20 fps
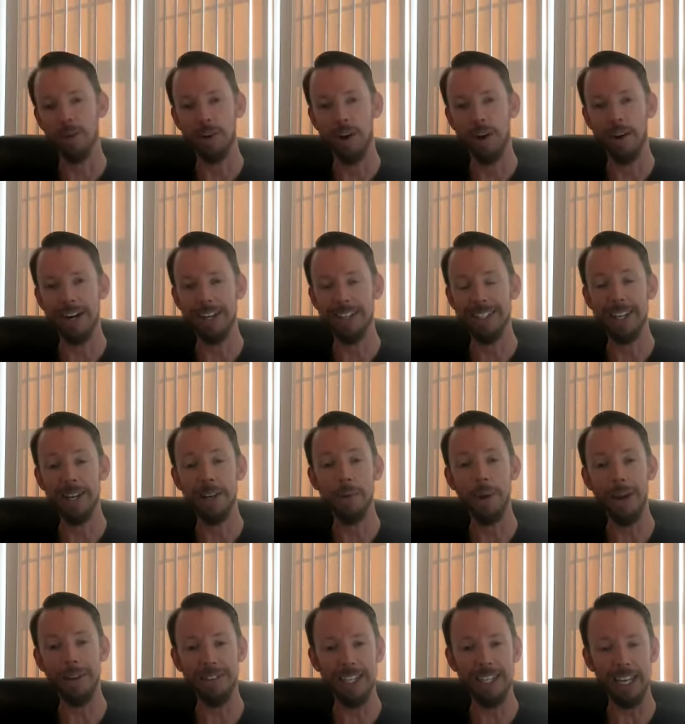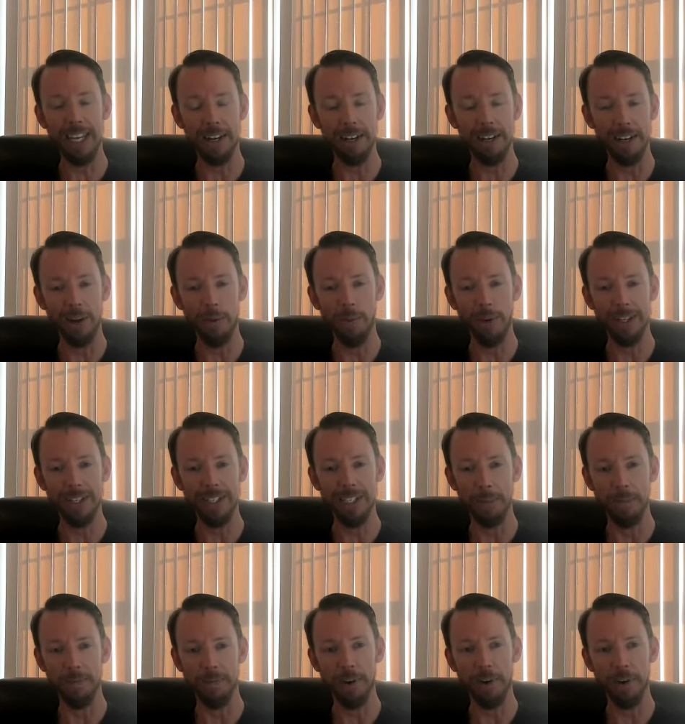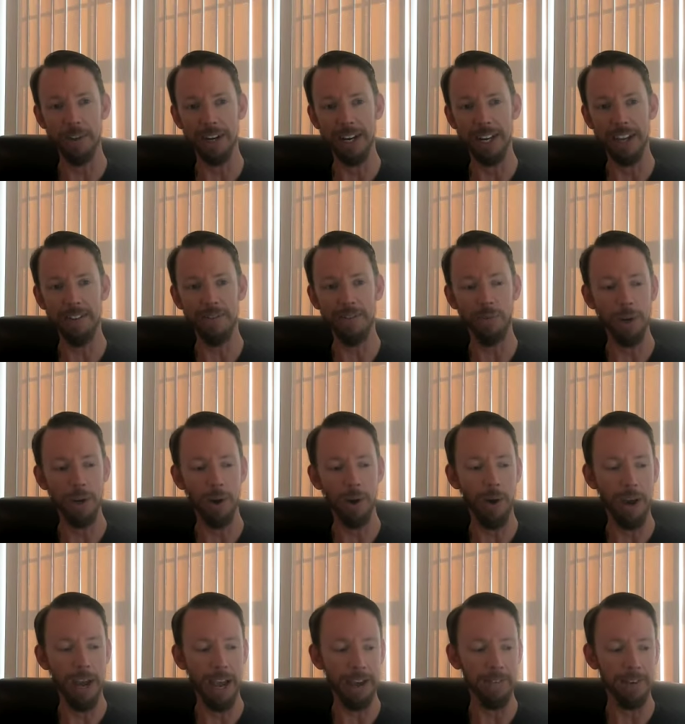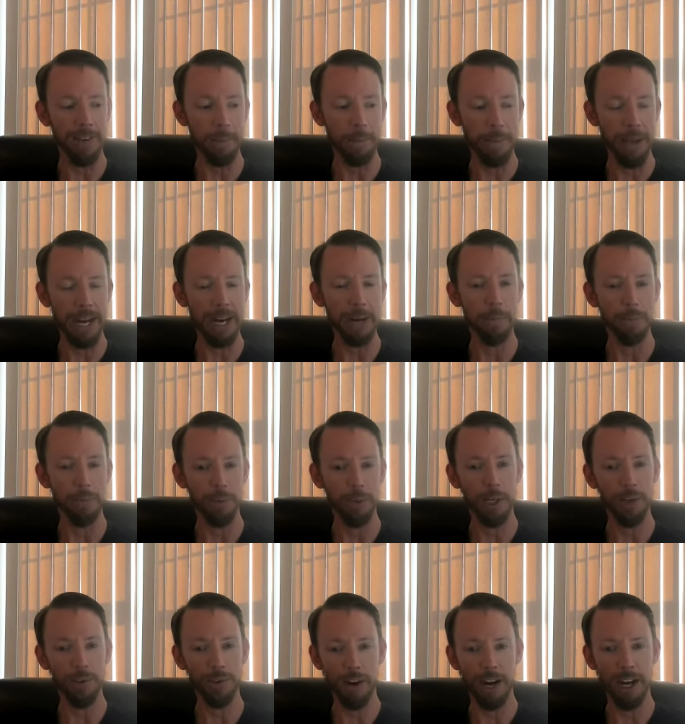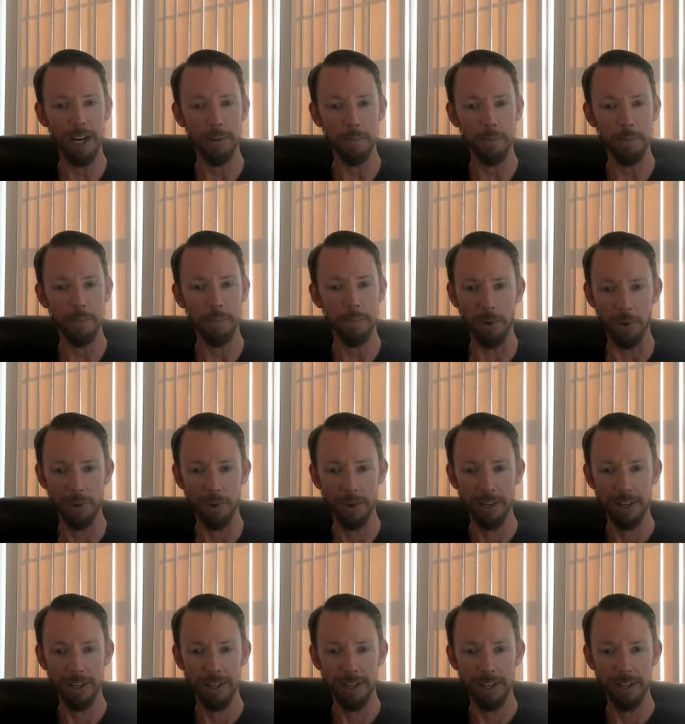all right. So then, we have to take it one step further. If we all have an embedded pre-trained model,